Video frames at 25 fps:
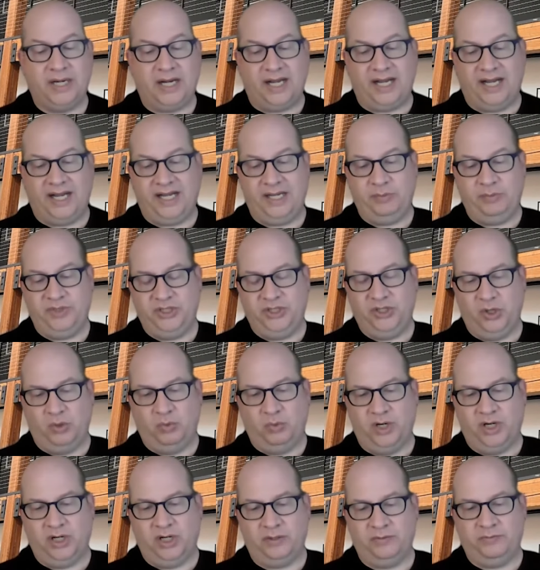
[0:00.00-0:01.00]
But I went to
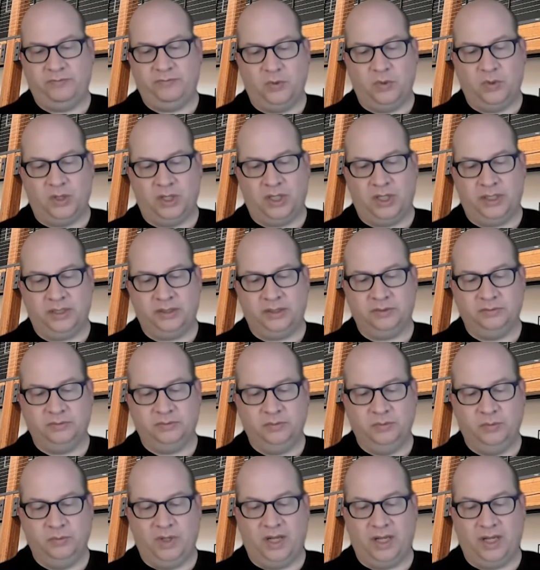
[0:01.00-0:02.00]
go work for
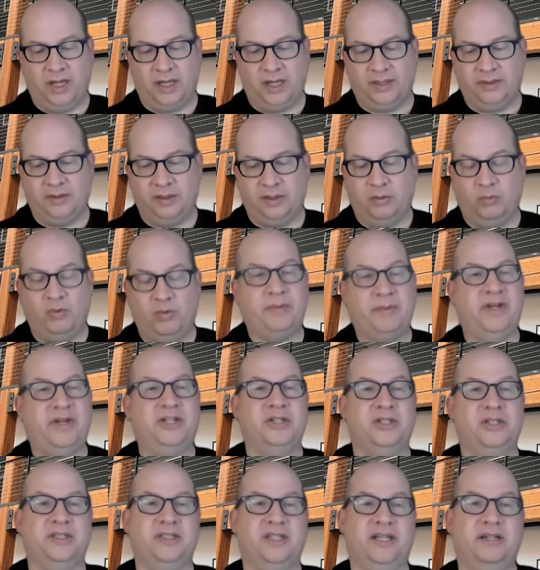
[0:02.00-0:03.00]
a web
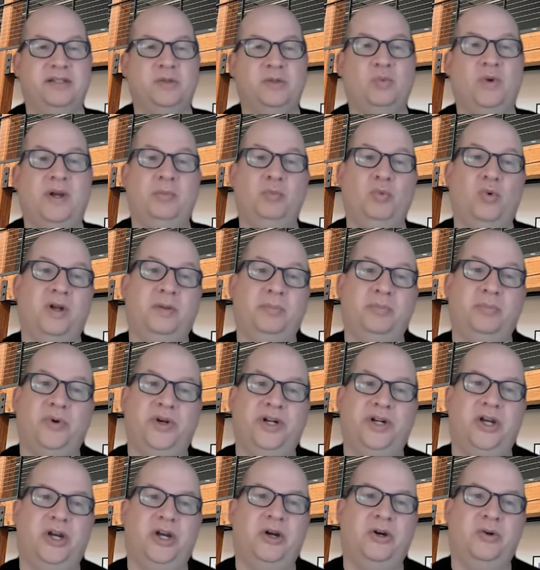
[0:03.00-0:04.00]
agency as Web 1.0.
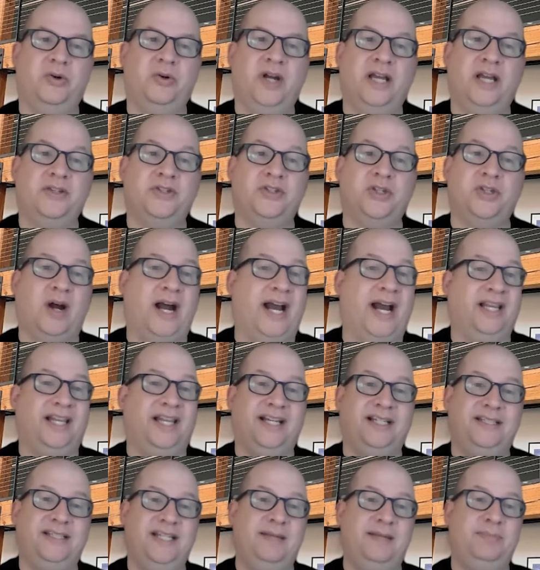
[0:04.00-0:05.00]
And so I
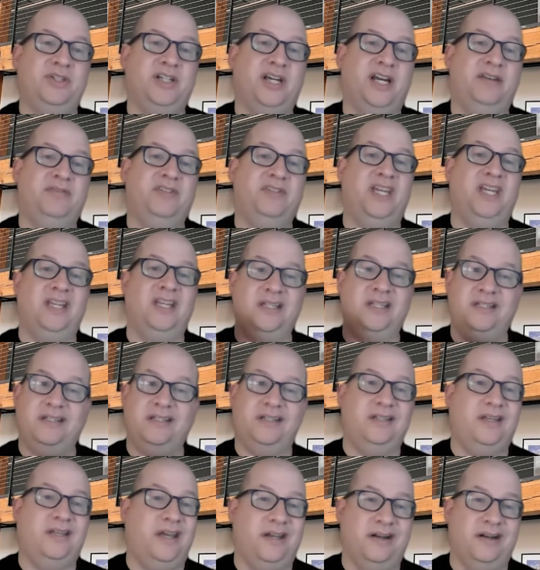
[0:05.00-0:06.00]
like deep dived
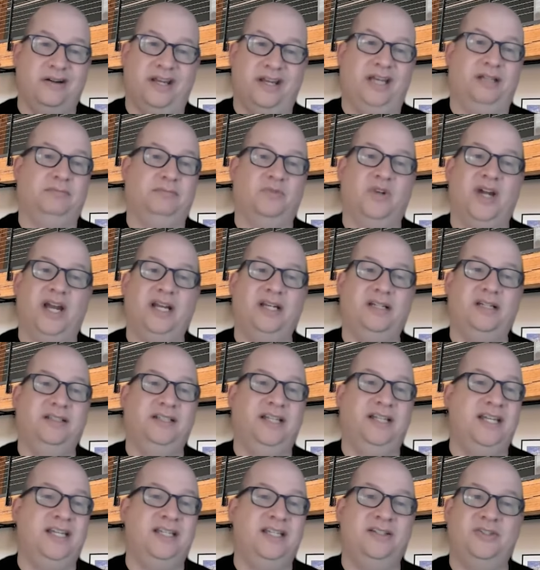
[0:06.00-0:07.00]
into the internet, right?
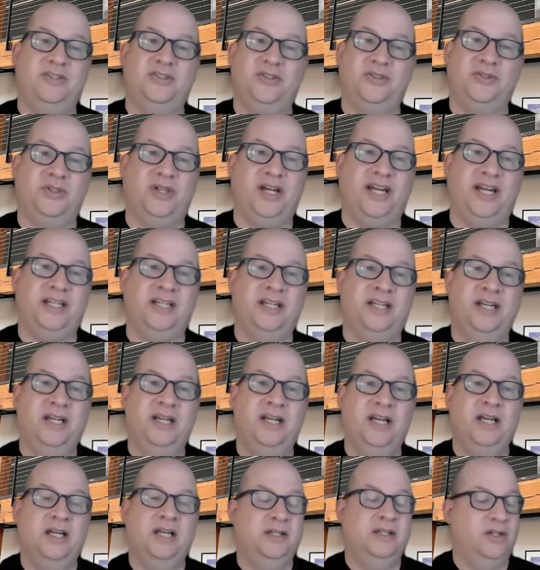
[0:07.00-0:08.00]
Into like,
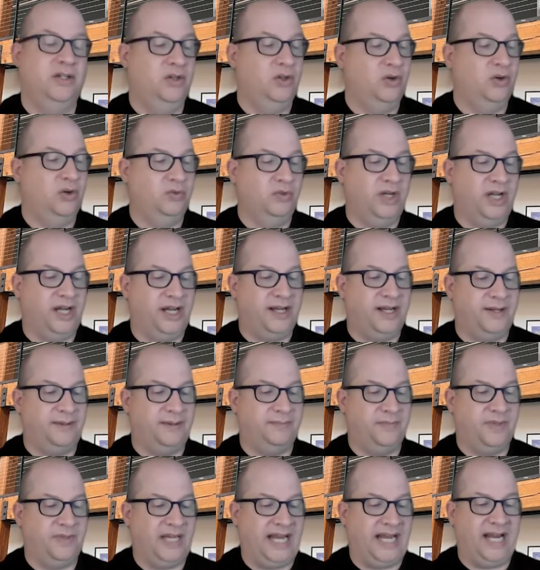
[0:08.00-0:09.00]

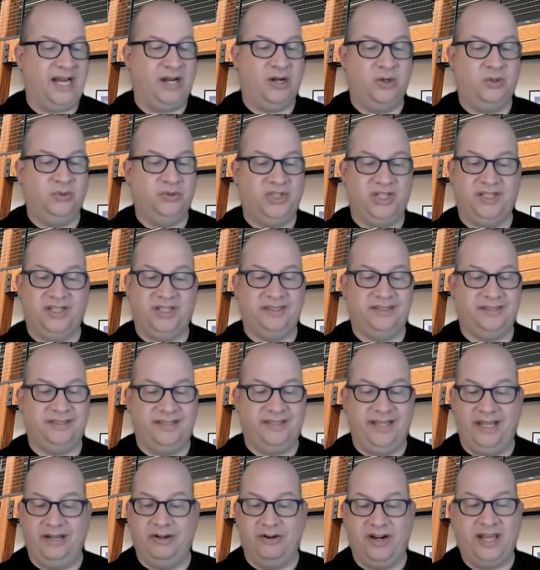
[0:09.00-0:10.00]
how
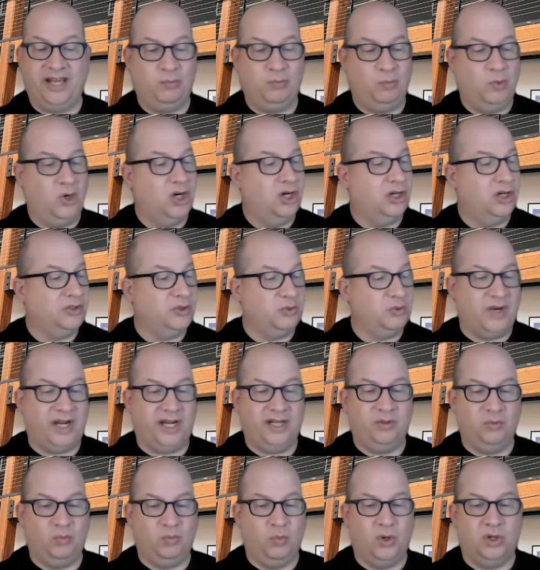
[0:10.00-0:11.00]
does the internet work,
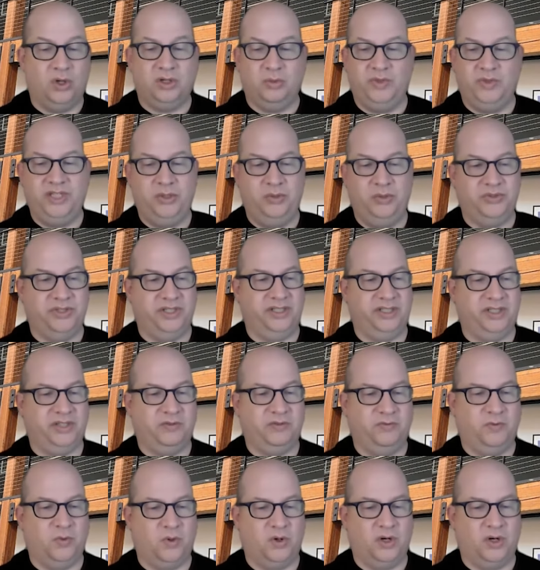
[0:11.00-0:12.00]
right? What are we using
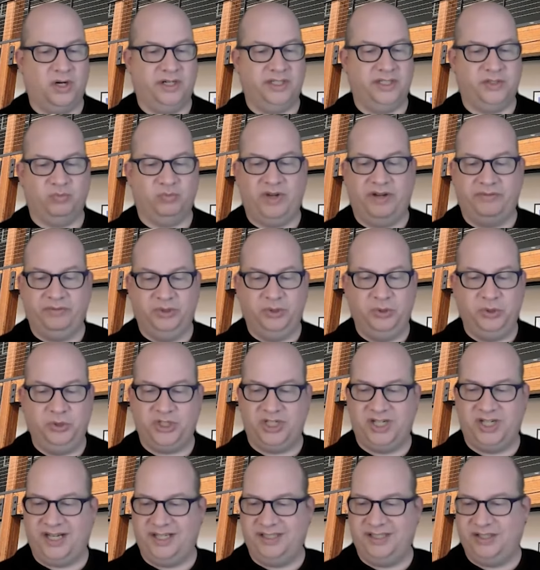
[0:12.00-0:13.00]
this for? It's
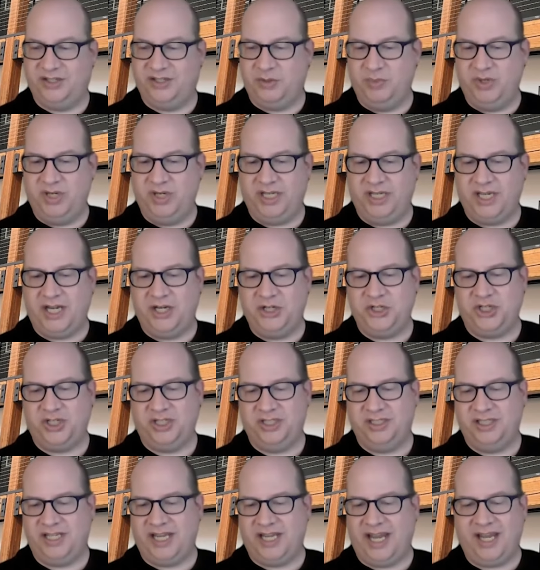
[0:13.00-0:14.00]
revolutionizing
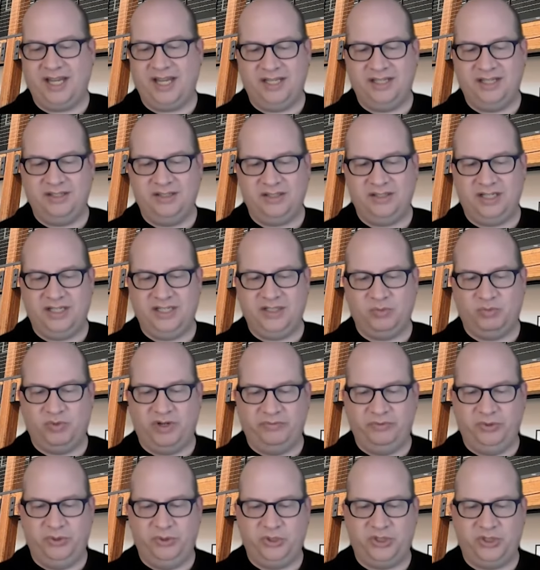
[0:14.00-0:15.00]
communication and
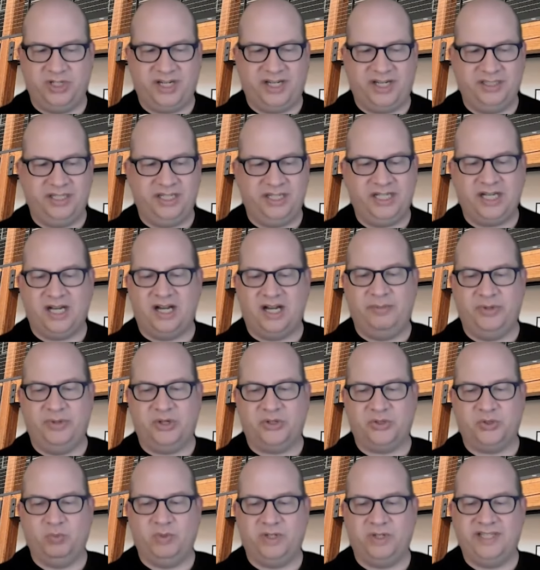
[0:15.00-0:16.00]
it's revolutionizing
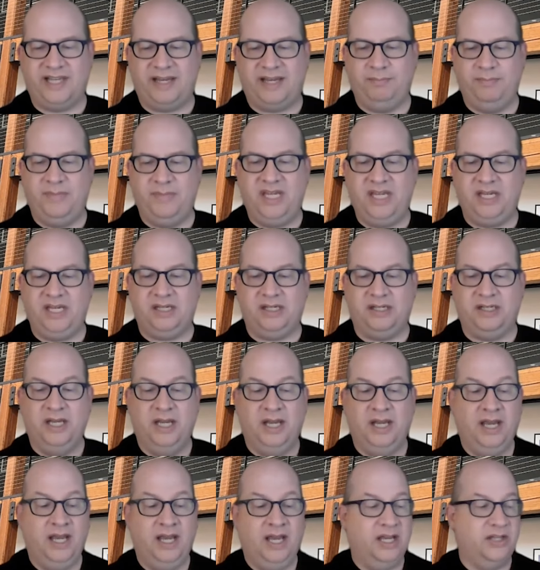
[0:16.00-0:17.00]
commerce. What does that mean?
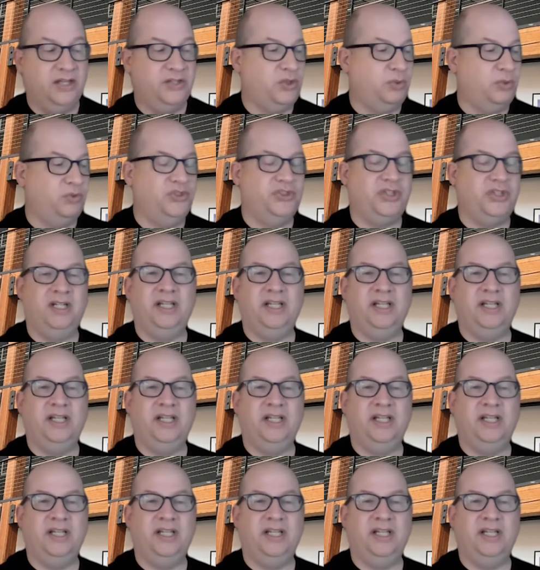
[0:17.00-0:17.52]
And so